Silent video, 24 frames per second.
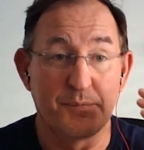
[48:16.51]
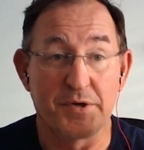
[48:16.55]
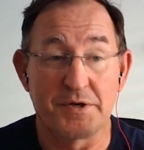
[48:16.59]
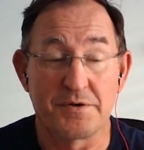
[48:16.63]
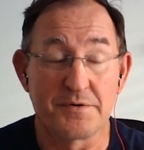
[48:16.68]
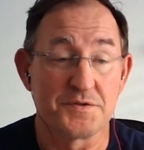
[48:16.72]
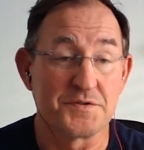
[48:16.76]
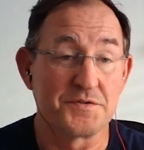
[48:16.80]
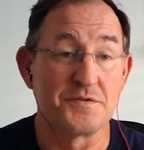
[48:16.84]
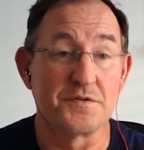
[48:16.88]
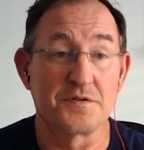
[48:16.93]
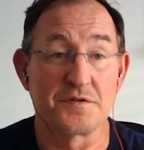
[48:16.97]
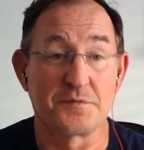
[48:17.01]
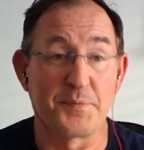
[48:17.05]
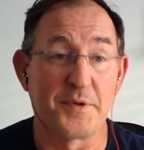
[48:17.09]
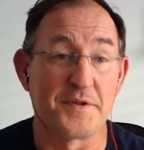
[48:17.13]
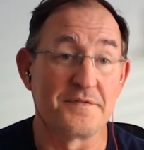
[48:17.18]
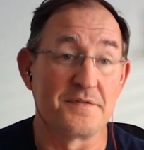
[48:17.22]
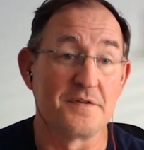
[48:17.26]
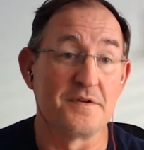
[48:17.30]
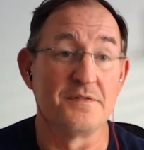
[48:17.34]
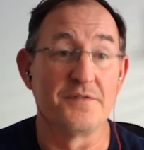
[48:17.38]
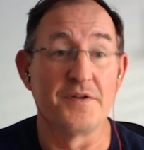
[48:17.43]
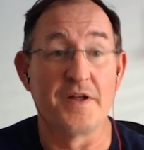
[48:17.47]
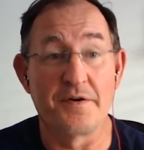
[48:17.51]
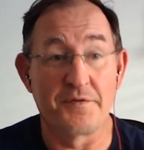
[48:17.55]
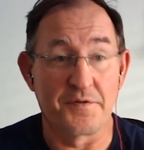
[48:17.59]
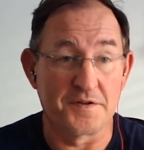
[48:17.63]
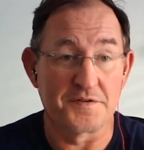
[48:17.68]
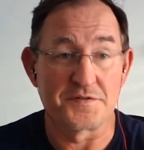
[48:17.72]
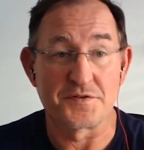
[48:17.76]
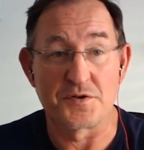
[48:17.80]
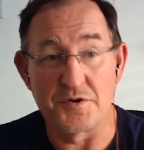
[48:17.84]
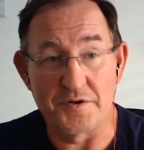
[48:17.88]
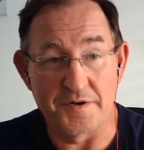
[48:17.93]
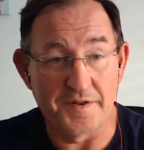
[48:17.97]
BigQuery's too expensive.
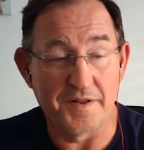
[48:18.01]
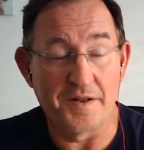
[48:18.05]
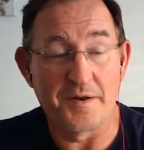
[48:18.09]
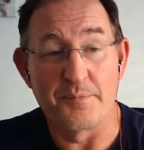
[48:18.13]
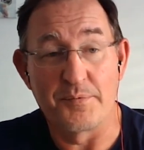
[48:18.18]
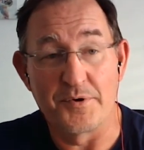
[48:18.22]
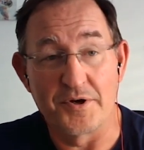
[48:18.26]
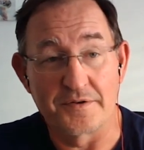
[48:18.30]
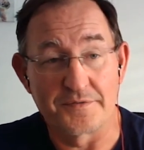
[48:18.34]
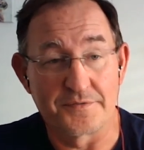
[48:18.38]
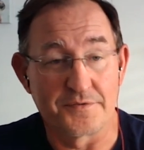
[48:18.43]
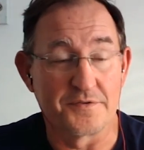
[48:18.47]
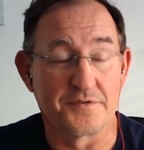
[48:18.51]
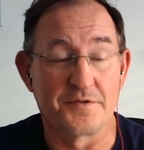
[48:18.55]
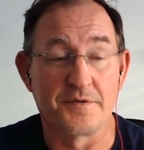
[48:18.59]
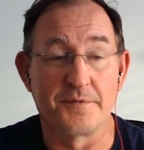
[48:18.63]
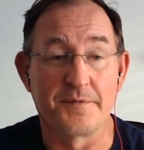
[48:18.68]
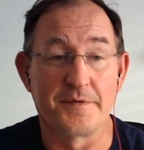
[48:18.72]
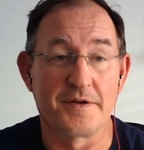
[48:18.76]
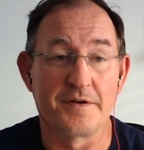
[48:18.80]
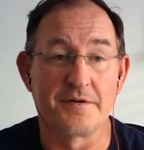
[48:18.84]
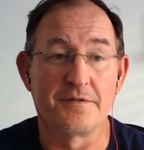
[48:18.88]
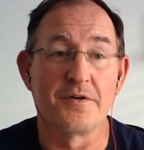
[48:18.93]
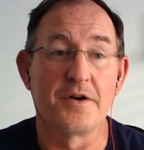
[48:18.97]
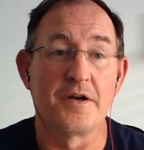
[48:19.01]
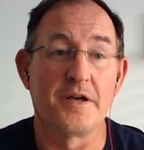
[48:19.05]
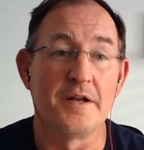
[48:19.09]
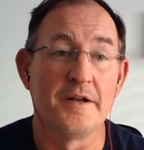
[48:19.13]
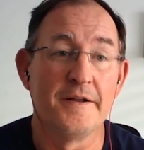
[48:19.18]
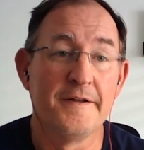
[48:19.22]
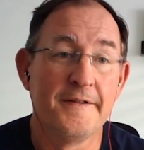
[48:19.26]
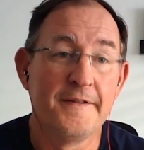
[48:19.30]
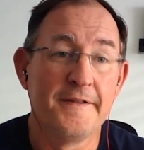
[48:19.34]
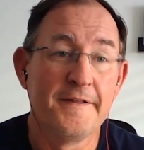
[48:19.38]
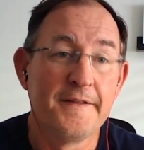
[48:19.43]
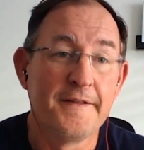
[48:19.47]
Let's go to Databricks or something,
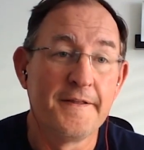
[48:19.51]
right?